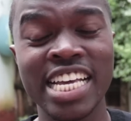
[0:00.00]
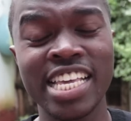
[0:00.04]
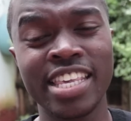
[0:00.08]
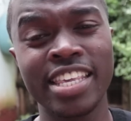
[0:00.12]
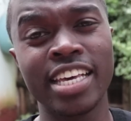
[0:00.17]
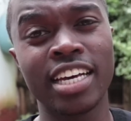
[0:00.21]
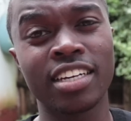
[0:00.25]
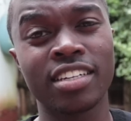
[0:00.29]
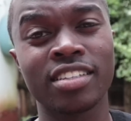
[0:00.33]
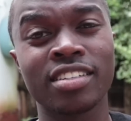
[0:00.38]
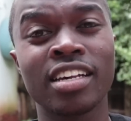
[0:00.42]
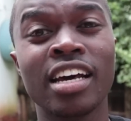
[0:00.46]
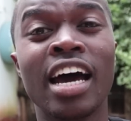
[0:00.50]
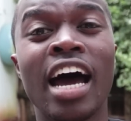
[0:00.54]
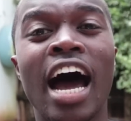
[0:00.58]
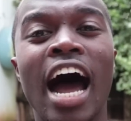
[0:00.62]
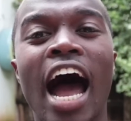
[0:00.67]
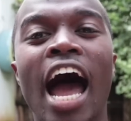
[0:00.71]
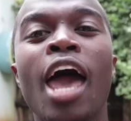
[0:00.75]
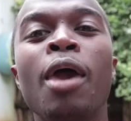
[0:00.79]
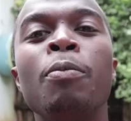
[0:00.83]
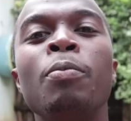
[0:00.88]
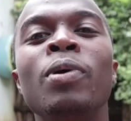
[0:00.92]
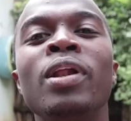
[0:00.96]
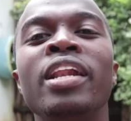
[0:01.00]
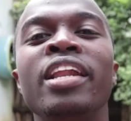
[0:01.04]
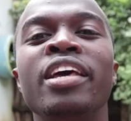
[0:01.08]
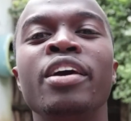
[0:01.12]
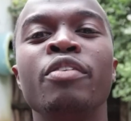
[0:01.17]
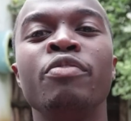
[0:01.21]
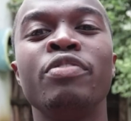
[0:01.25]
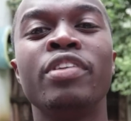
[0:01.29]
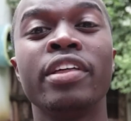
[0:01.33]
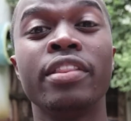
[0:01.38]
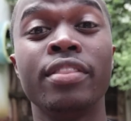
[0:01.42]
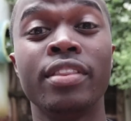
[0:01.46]
Yes, I
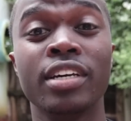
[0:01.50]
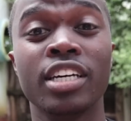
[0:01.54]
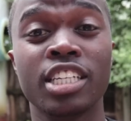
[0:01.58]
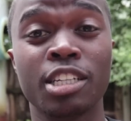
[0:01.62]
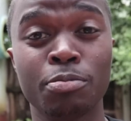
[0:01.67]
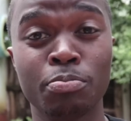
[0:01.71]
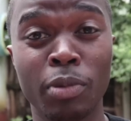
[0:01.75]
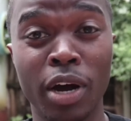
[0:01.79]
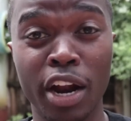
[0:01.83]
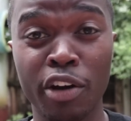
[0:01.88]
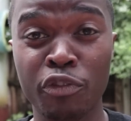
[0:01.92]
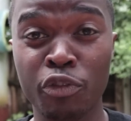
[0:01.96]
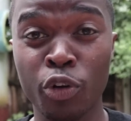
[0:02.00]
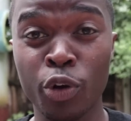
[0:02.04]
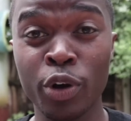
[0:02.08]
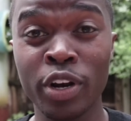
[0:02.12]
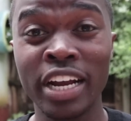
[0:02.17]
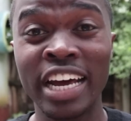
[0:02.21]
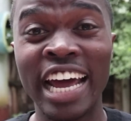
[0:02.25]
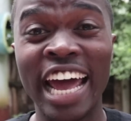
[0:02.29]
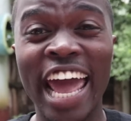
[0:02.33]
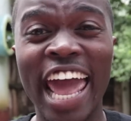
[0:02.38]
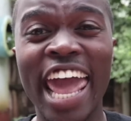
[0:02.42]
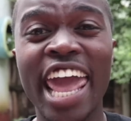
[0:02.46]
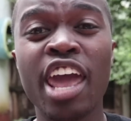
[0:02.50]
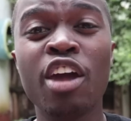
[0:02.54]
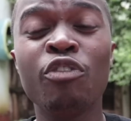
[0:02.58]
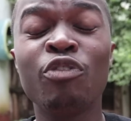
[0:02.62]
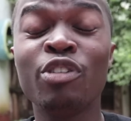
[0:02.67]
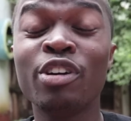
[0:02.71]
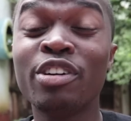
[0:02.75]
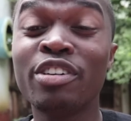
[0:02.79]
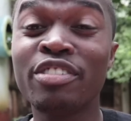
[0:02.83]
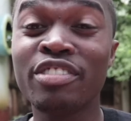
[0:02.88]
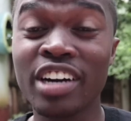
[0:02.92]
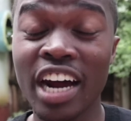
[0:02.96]
believe that this smartphone
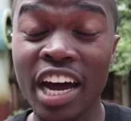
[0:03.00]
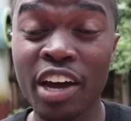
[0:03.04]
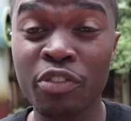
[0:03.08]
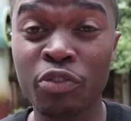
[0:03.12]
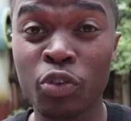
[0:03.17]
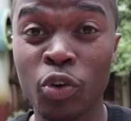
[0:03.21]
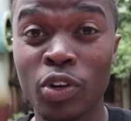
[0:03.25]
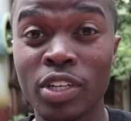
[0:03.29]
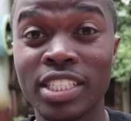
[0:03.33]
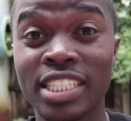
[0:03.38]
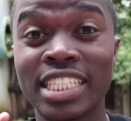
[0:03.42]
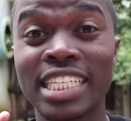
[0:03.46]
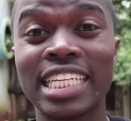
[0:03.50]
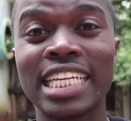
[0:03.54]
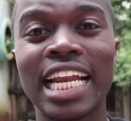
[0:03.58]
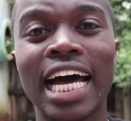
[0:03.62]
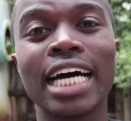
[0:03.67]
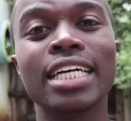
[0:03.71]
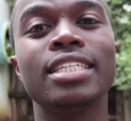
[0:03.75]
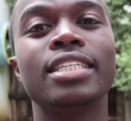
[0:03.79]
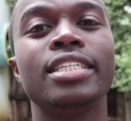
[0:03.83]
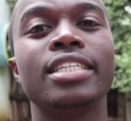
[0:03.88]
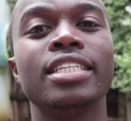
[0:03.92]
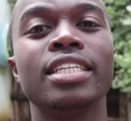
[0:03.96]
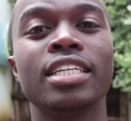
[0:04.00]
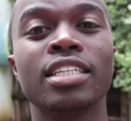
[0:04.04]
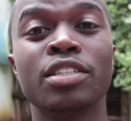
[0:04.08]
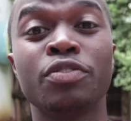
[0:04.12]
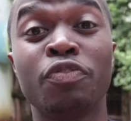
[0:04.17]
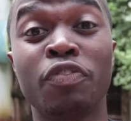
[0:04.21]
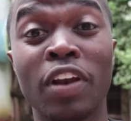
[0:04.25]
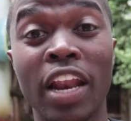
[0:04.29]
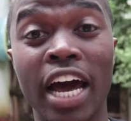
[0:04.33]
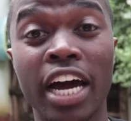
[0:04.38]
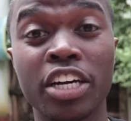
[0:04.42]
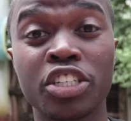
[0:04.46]
even rivals last year's
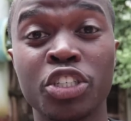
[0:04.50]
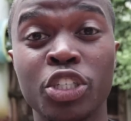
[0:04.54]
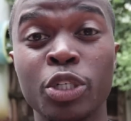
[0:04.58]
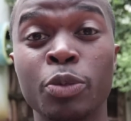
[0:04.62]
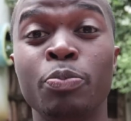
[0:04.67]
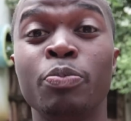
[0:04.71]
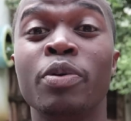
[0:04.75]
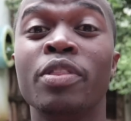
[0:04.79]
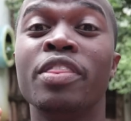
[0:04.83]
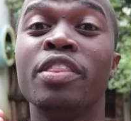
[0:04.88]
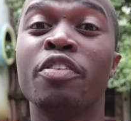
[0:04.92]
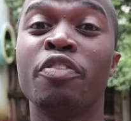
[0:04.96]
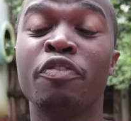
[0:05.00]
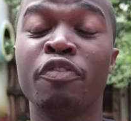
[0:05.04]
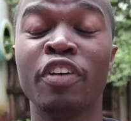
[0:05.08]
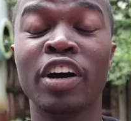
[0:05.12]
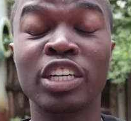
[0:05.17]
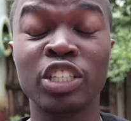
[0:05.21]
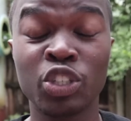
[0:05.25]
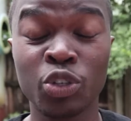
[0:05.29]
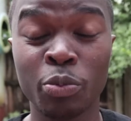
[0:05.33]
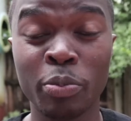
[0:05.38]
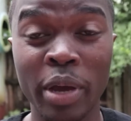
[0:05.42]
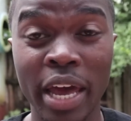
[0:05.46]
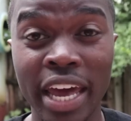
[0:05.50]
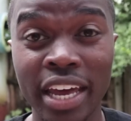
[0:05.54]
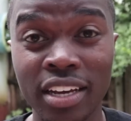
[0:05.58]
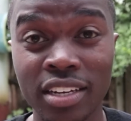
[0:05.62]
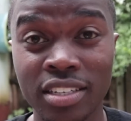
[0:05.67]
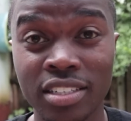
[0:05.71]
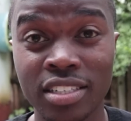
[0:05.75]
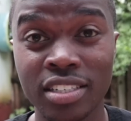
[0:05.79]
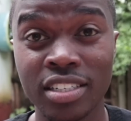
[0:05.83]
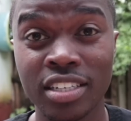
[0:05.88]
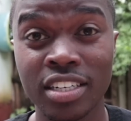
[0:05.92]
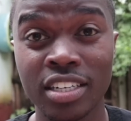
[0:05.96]
flagship, the Phantom 8.
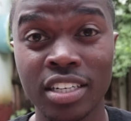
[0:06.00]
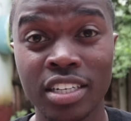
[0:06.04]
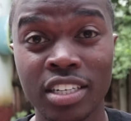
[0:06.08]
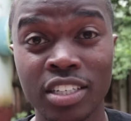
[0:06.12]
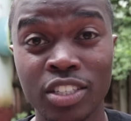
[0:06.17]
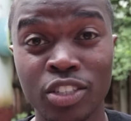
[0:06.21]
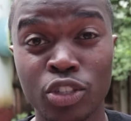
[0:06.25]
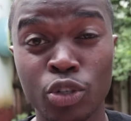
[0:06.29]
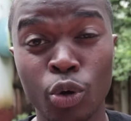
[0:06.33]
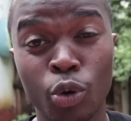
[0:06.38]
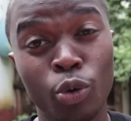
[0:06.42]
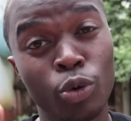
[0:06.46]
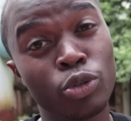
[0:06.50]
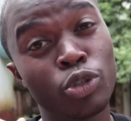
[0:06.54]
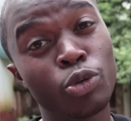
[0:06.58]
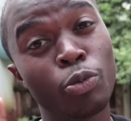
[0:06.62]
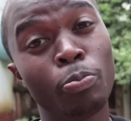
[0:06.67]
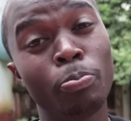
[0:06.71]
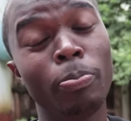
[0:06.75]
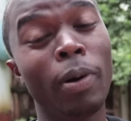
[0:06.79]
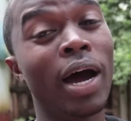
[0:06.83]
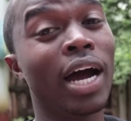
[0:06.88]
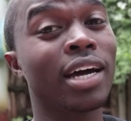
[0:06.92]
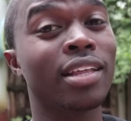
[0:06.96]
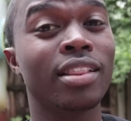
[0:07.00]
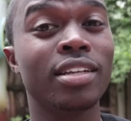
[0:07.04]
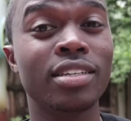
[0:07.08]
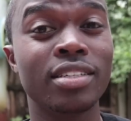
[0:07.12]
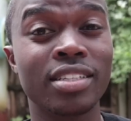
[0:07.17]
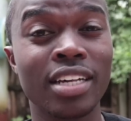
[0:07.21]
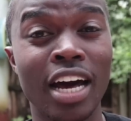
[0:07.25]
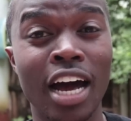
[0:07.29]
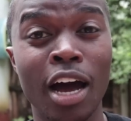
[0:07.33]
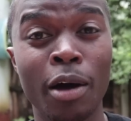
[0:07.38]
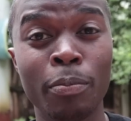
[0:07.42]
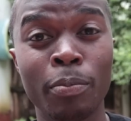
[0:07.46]
So to back
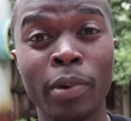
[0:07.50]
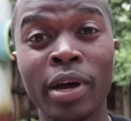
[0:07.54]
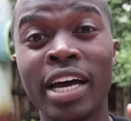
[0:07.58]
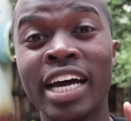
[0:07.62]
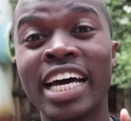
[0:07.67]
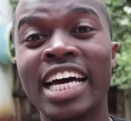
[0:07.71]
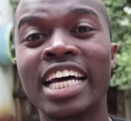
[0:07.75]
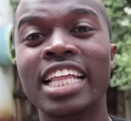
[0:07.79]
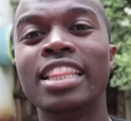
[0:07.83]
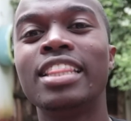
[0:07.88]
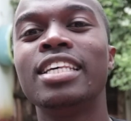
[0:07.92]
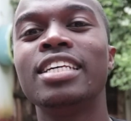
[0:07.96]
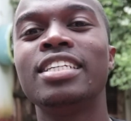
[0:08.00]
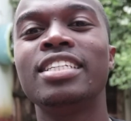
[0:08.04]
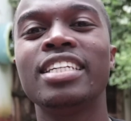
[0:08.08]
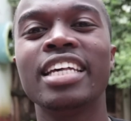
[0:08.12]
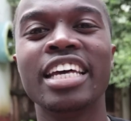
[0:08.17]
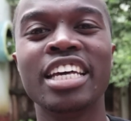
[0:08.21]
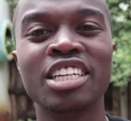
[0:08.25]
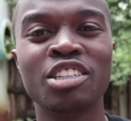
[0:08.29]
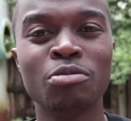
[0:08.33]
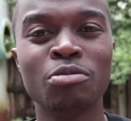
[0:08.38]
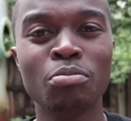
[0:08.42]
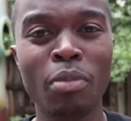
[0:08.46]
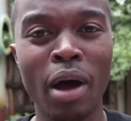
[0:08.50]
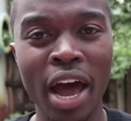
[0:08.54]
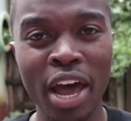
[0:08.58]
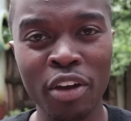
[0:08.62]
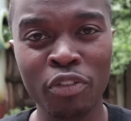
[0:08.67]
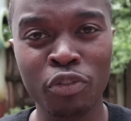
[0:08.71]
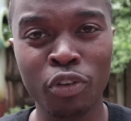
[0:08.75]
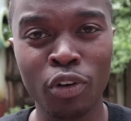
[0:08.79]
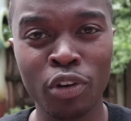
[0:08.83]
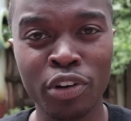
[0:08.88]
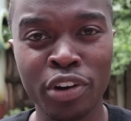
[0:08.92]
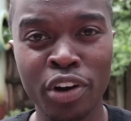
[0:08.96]
this up, this is my
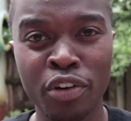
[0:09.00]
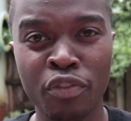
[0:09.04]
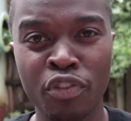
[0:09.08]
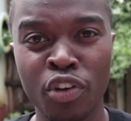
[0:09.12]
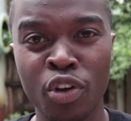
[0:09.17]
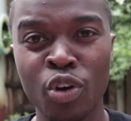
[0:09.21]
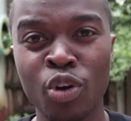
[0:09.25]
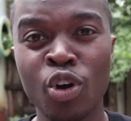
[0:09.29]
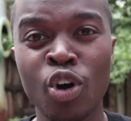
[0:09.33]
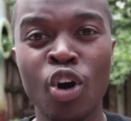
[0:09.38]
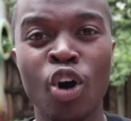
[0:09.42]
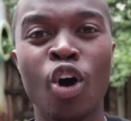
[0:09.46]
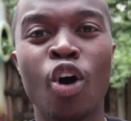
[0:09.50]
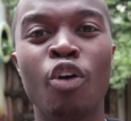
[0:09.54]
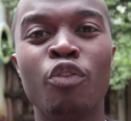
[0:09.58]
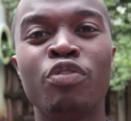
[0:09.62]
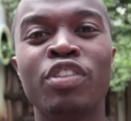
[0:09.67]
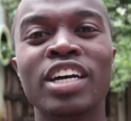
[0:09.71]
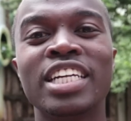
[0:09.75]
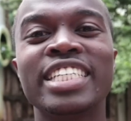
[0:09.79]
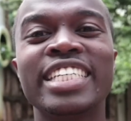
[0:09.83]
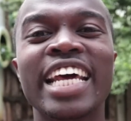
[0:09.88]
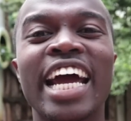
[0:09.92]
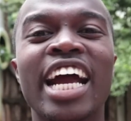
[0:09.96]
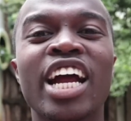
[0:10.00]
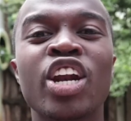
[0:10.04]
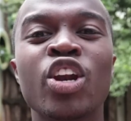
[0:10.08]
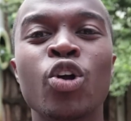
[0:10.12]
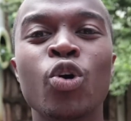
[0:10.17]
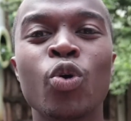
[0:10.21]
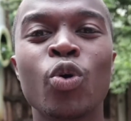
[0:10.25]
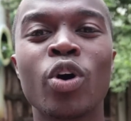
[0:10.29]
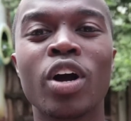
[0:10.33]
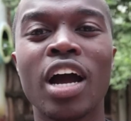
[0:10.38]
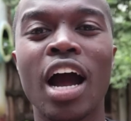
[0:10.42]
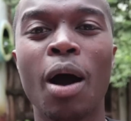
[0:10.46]
full review of the
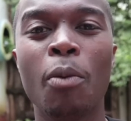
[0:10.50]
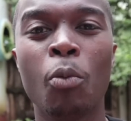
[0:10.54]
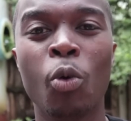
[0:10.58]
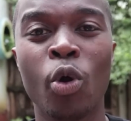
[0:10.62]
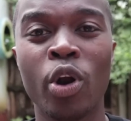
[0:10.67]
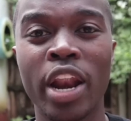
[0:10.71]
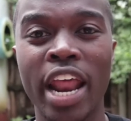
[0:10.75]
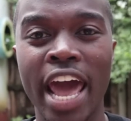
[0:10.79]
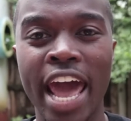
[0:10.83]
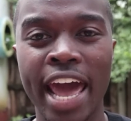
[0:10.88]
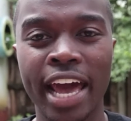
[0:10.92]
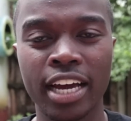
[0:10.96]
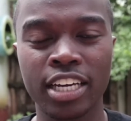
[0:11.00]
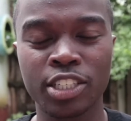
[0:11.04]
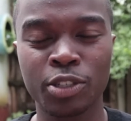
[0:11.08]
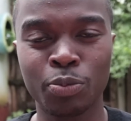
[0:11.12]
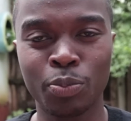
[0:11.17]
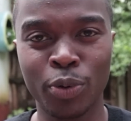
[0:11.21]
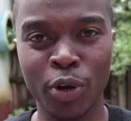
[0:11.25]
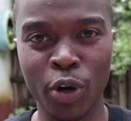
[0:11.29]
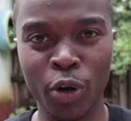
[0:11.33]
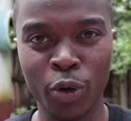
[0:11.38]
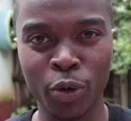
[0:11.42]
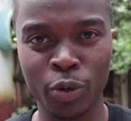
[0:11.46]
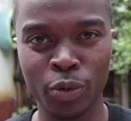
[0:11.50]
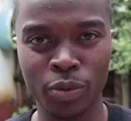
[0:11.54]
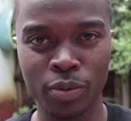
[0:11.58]
TECNO Camon X Pro.